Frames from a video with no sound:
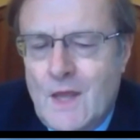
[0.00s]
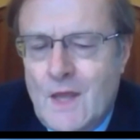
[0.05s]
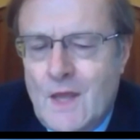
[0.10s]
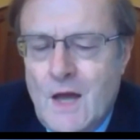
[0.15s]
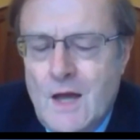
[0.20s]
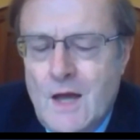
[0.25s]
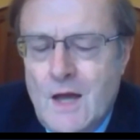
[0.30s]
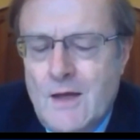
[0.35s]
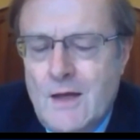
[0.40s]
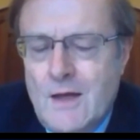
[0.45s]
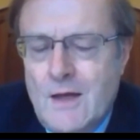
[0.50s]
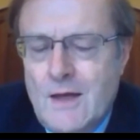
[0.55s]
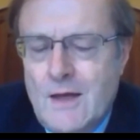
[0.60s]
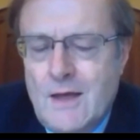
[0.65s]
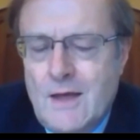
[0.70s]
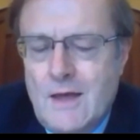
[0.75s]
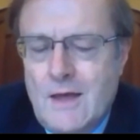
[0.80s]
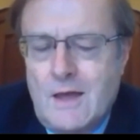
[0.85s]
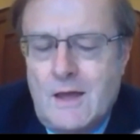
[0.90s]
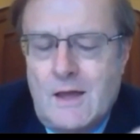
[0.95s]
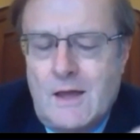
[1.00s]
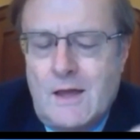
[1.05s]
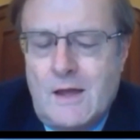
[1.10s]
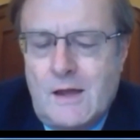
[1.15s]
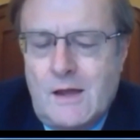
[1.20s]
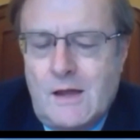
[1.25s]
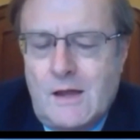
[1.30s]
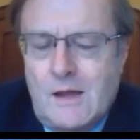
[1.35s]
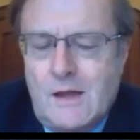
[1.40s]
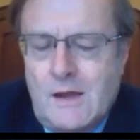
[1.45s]
uh,
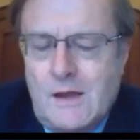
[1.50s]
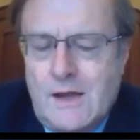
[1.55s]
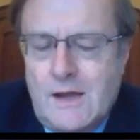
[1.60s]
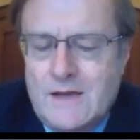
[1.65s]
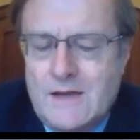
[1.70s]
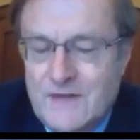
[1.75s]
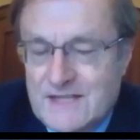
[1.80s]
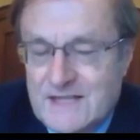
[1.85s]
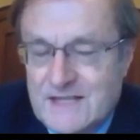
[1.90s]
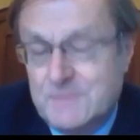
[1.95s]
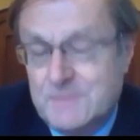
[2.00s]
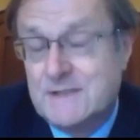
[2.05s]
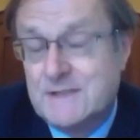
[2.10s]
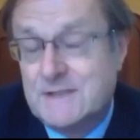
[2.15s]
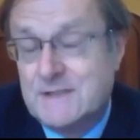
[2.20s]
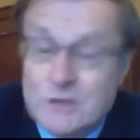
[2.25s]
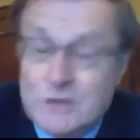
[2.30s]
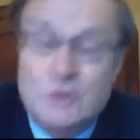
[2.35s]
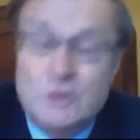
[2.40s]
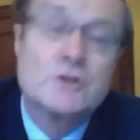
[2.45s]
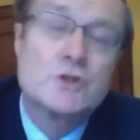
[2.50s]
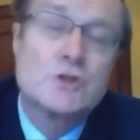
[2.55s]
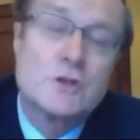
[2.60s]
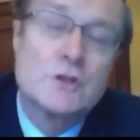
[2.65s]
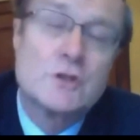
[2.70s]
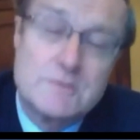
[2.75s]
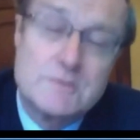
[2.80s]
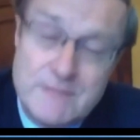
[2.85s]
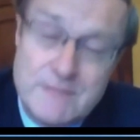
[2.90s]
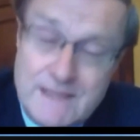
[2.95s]
investment
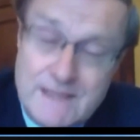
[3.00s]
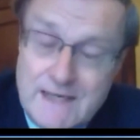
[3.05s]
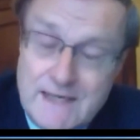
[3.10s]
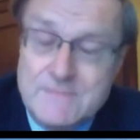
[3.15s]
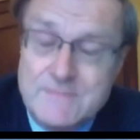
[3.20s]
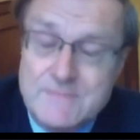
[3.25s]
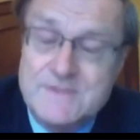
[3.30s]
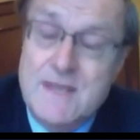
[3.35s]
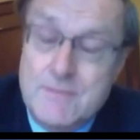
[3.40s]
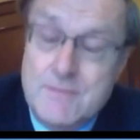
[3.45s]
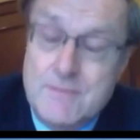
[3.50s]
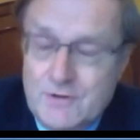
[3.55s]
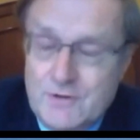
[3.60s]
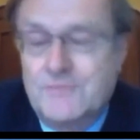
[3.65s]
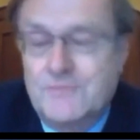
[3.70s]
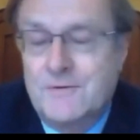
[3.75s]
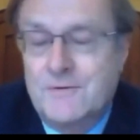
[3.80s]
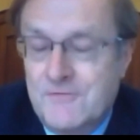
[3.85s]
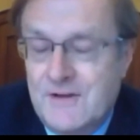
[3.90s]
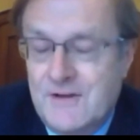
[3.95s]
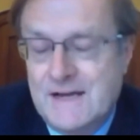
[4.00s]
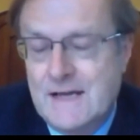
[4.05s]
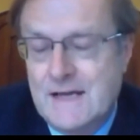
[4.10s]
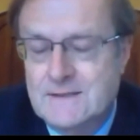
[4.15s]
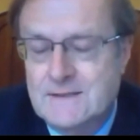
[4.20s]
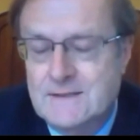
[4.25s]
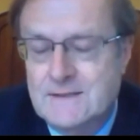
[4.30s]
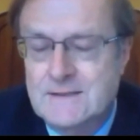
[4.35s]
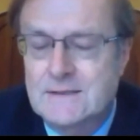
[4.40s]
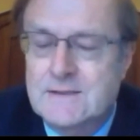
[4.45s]
decisions should be kept separate from
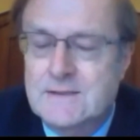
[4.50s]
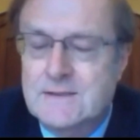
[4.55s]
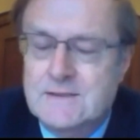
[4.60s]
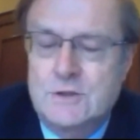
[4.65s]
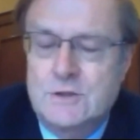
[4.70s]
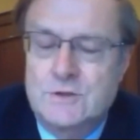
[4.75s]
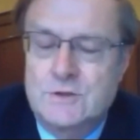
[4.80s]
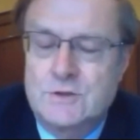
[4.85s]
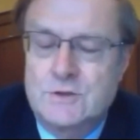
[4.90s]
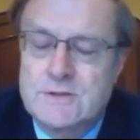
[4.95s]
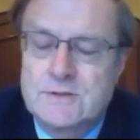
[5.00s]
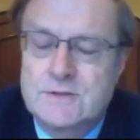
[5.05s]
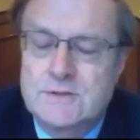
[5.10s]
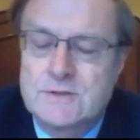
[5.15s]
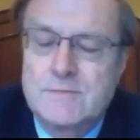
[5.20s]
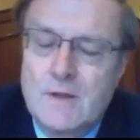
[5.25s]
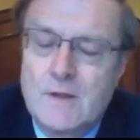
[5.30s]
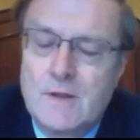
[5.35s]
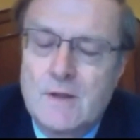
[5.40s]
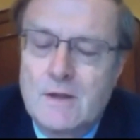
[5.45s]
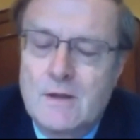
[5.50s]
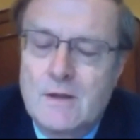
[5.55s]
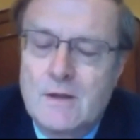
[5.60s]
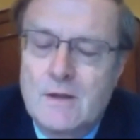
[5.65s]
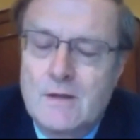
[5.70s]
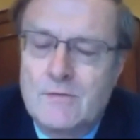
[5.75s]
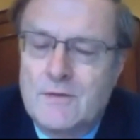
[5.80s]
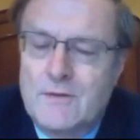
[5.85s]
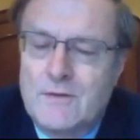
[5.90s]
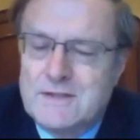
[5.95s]
financing decisions.
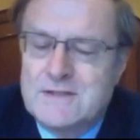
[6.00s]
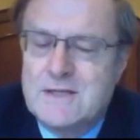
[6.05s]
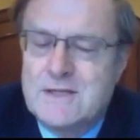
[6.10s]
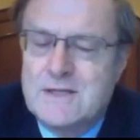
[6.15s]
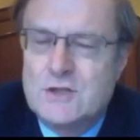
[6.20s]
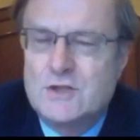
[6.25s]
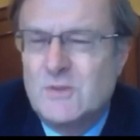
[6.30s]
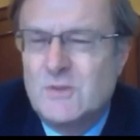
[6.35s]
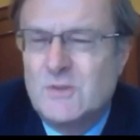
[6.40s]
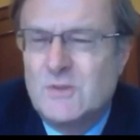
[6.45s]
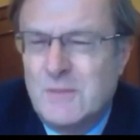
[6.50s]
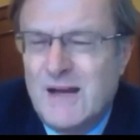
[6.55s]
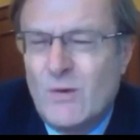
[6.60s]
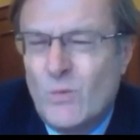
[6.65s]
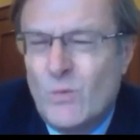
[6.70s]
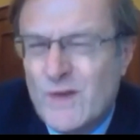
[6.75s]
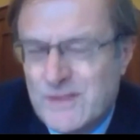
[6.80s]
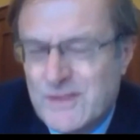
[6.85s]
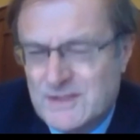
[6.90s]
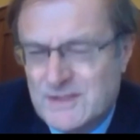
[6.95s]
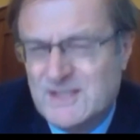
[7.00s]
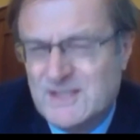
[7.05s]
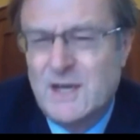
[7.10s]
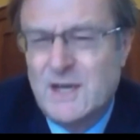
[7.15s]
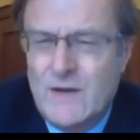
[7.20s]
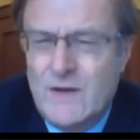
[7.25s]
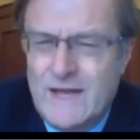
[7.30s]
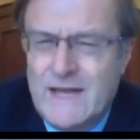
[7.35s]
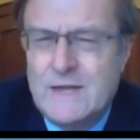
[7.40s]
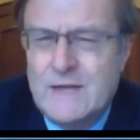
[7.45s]
The decision about whether to
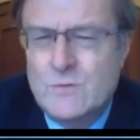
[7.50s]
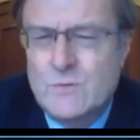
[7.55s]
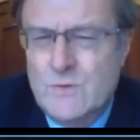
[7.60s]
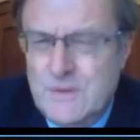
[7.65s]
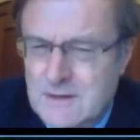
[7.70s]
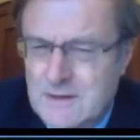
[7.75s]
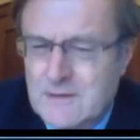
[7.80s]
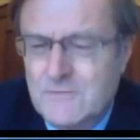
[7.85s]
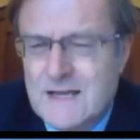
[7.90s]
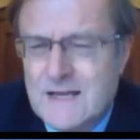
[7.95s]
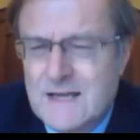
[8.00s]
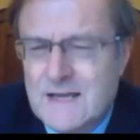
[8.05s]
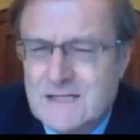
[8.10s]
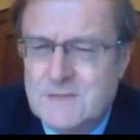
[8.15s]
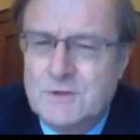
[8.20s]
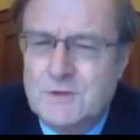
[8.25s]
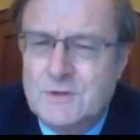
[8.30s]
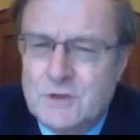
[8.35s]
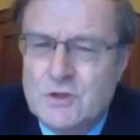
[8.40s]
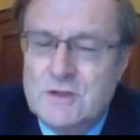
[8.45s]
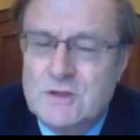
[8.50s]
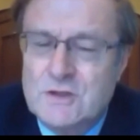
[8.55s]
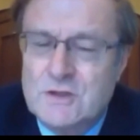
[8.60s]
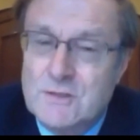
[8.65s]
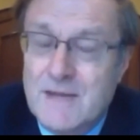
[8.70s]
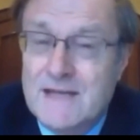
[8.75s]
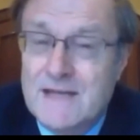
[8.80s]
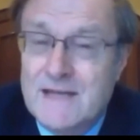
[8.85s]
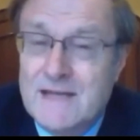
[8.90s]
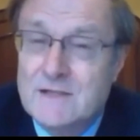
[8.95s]
go ahead with an investment should
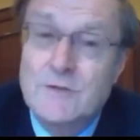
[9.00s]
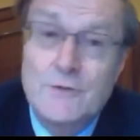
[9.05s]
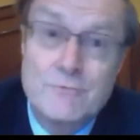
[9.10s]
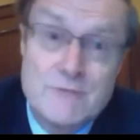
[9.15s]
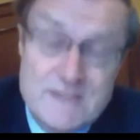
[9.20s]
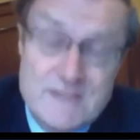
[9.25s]
depend on